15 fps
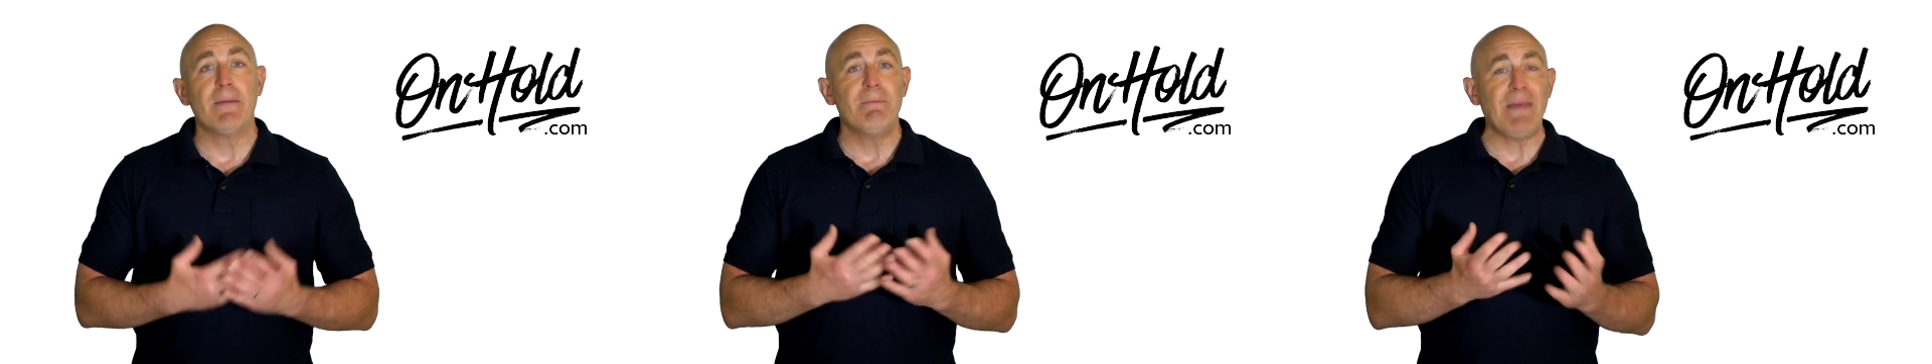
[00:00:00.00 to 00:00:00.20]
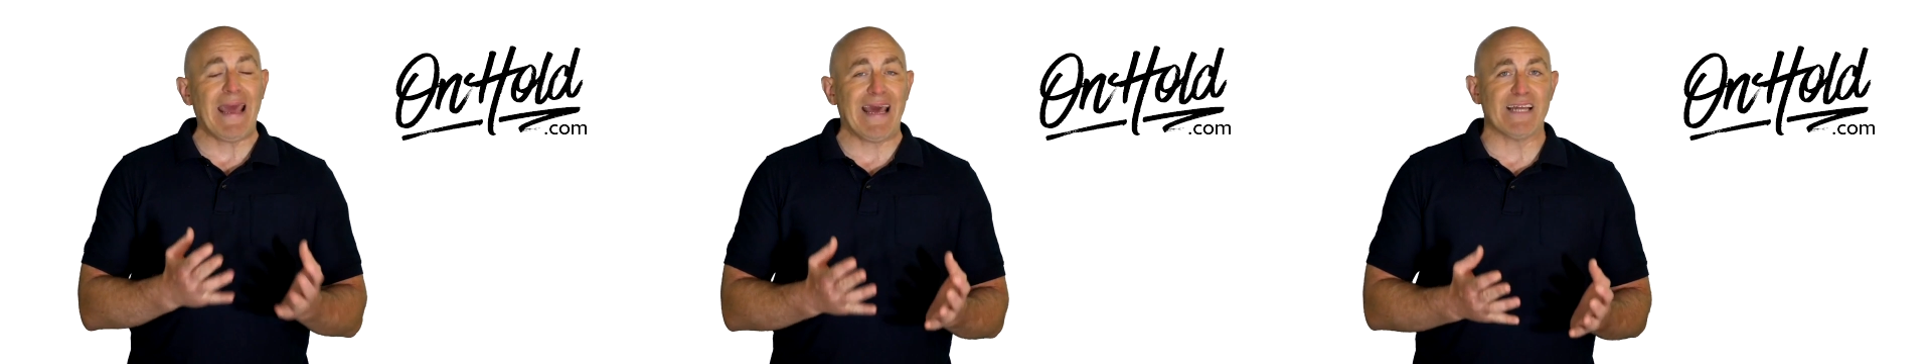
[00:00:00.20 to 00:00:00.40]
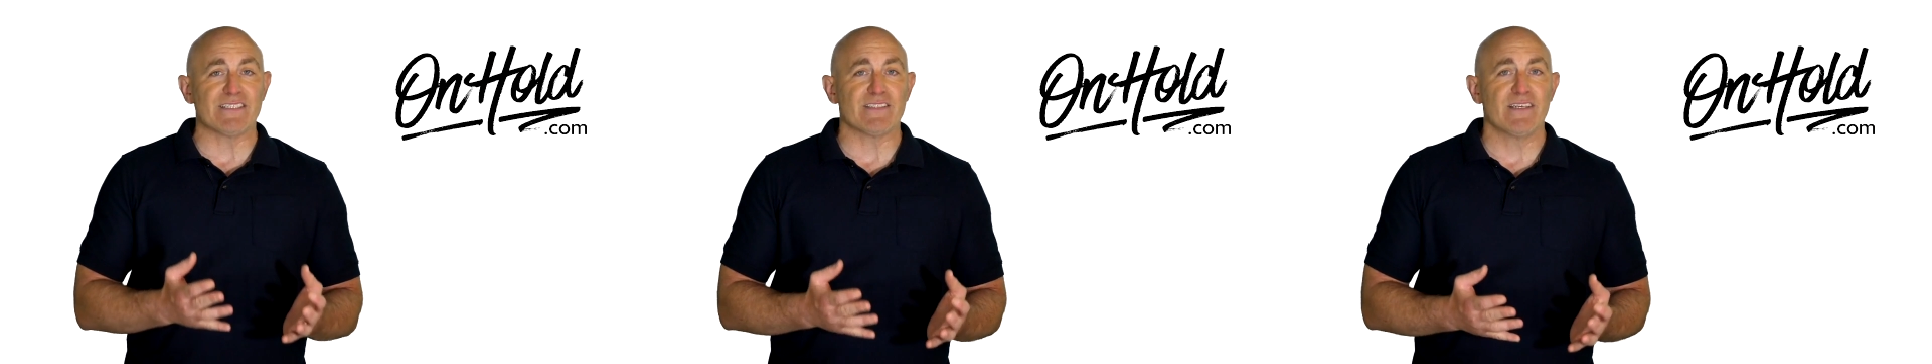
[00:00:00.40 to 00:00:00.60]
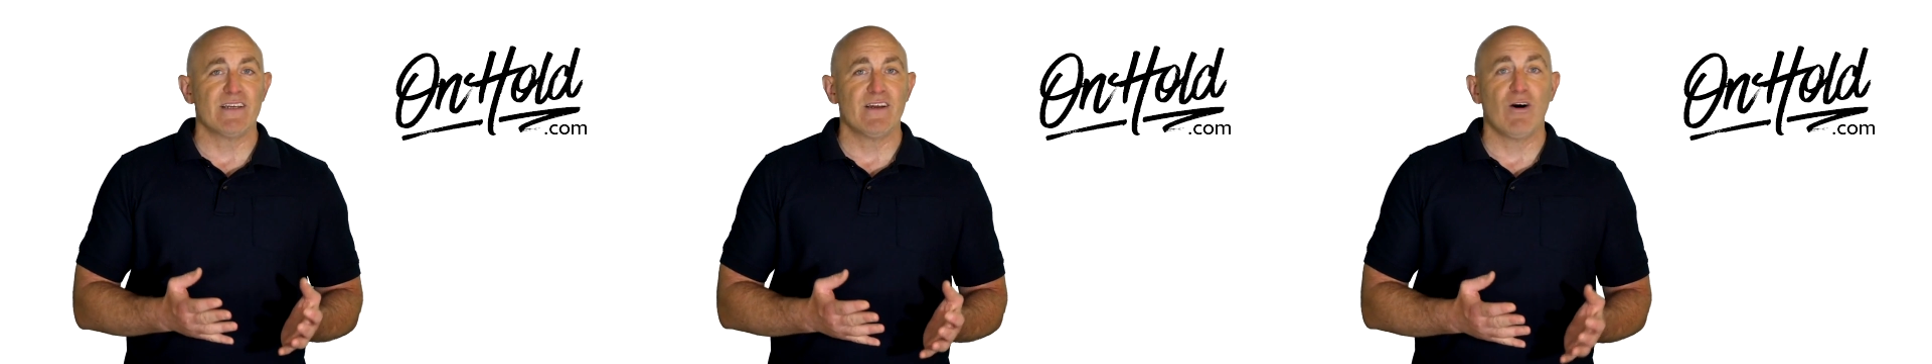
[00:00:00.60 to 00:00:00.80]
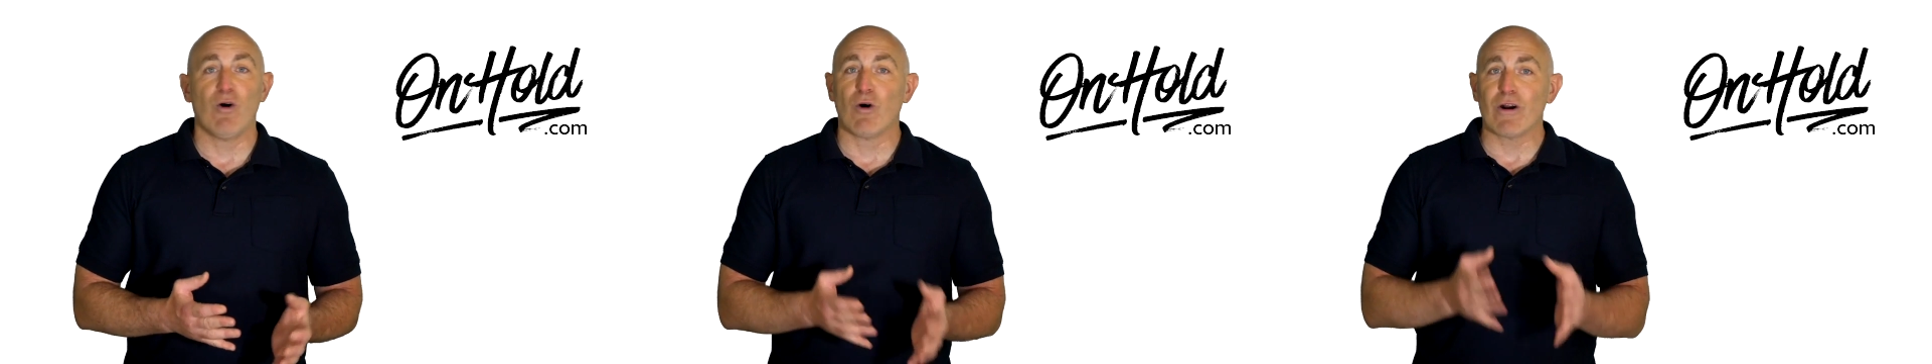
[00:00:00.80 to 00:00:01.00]
pets,
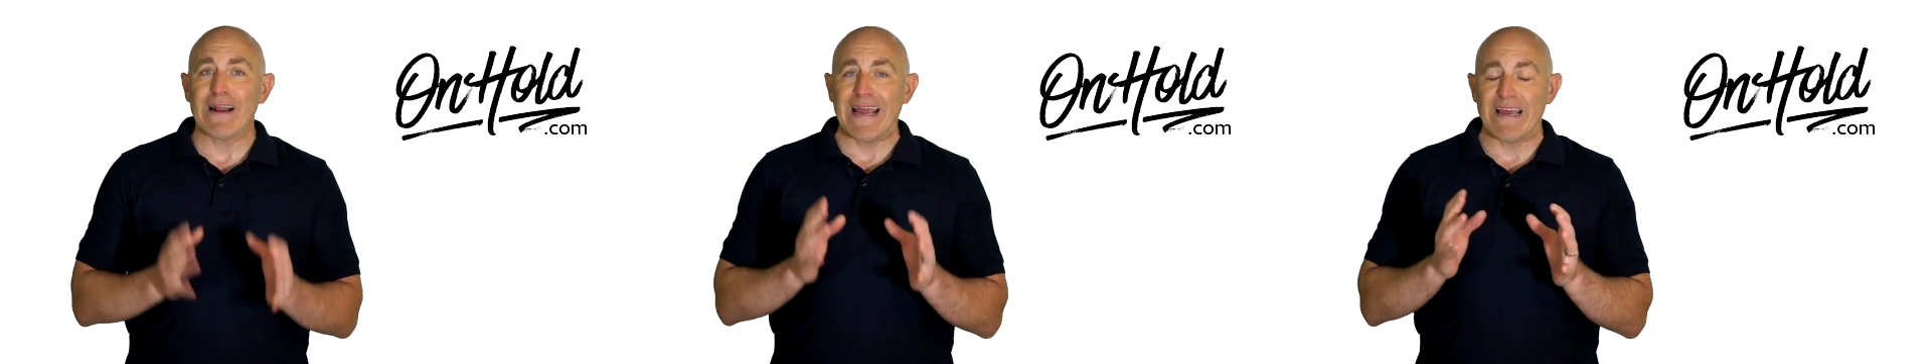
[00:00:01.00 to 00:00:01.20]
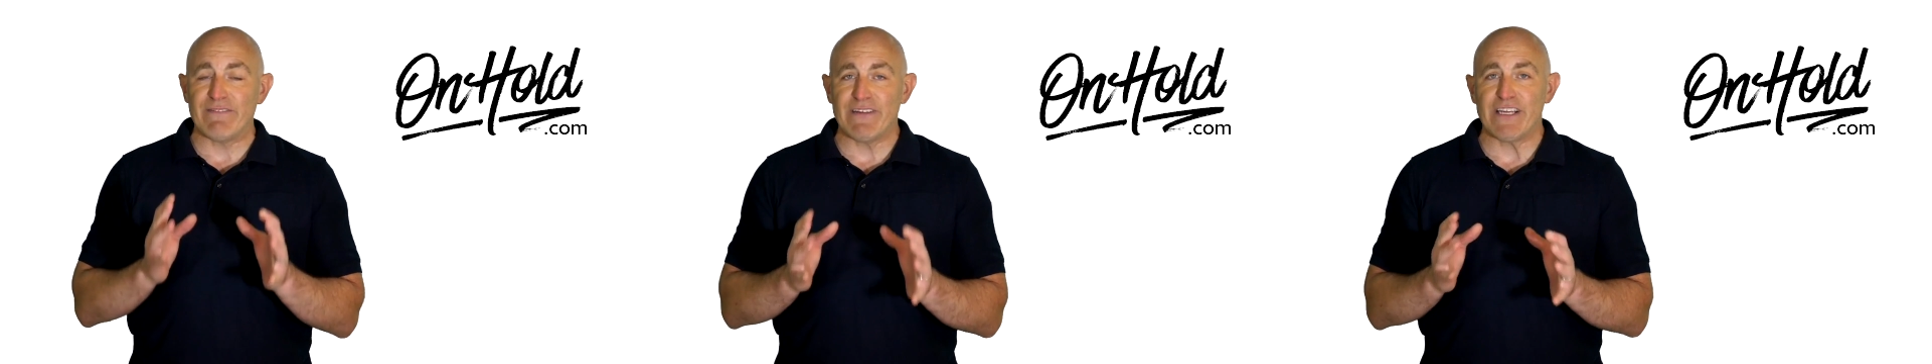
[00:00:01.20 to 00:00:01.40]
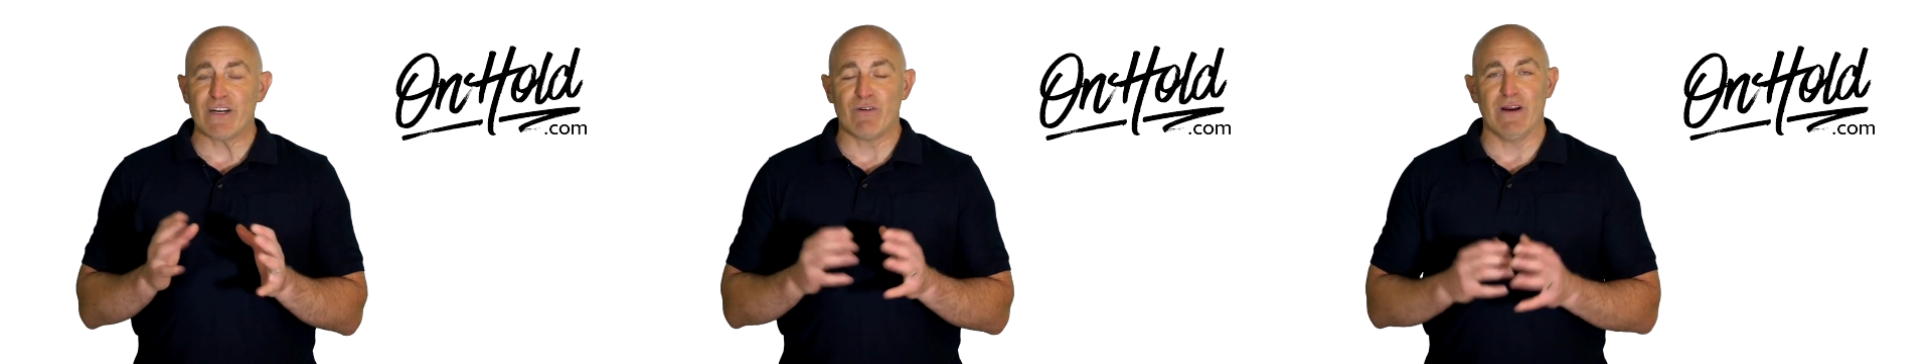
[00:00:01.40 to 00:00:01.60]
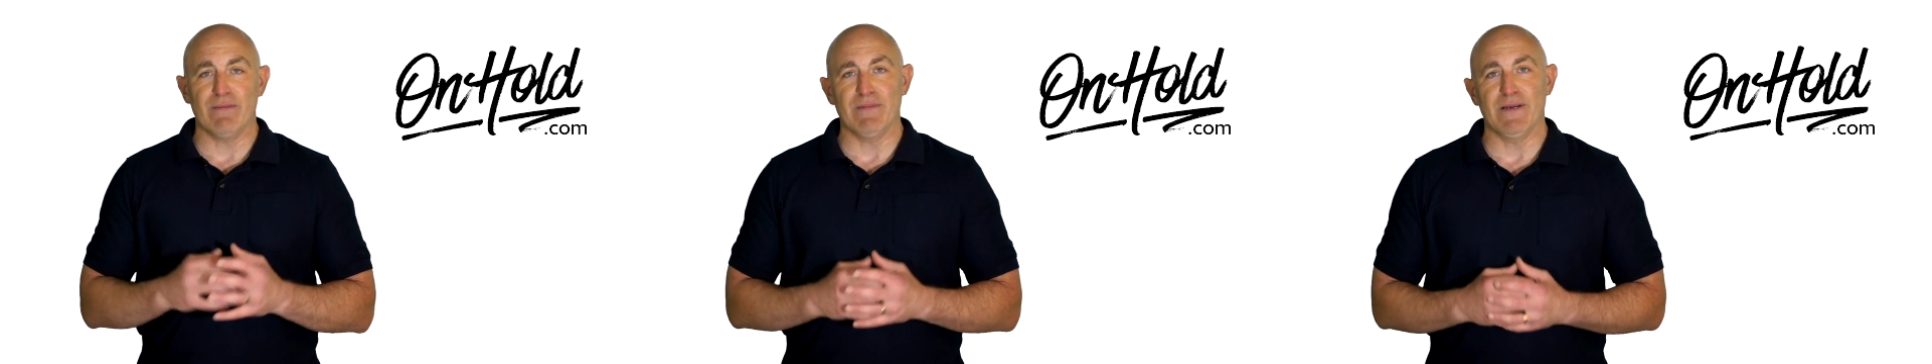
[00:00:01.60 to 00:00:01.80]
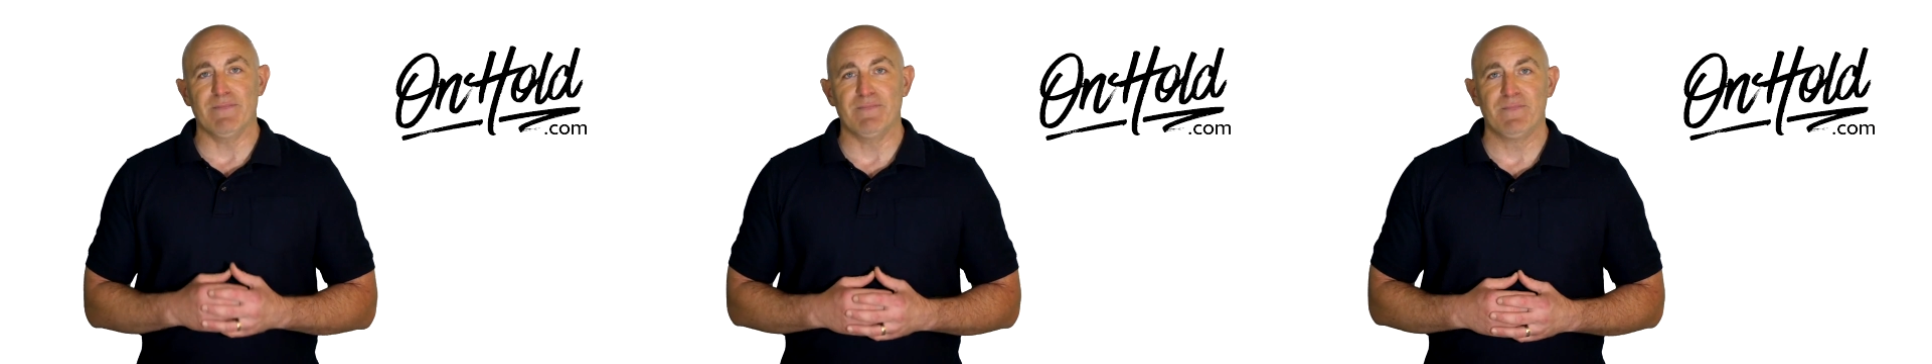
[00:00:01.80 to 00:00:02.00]
or heavy
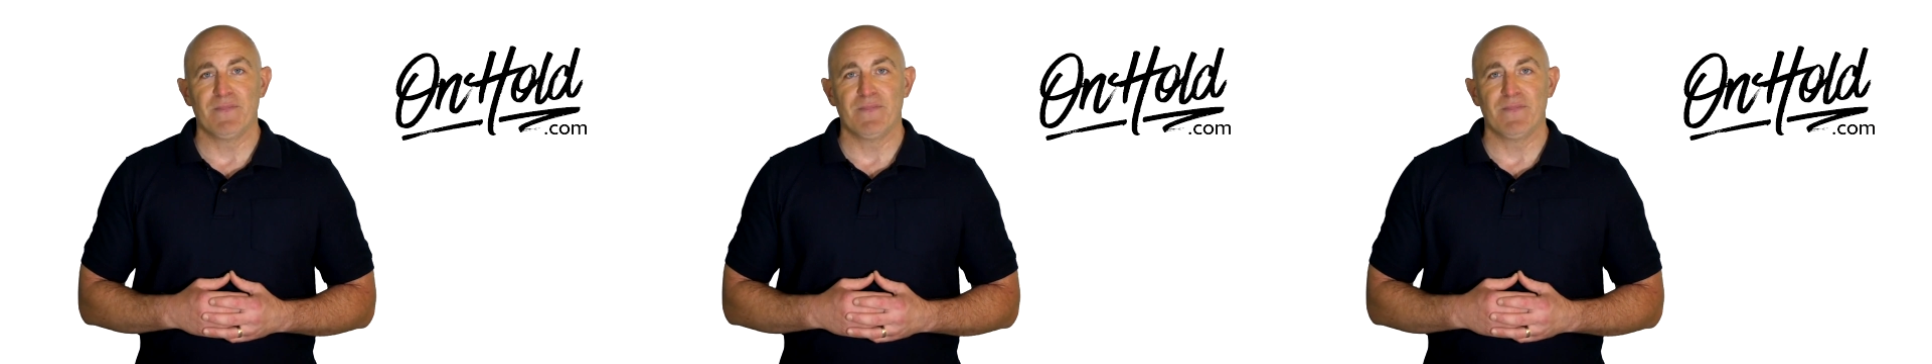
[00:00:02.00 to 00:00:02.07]
equipment.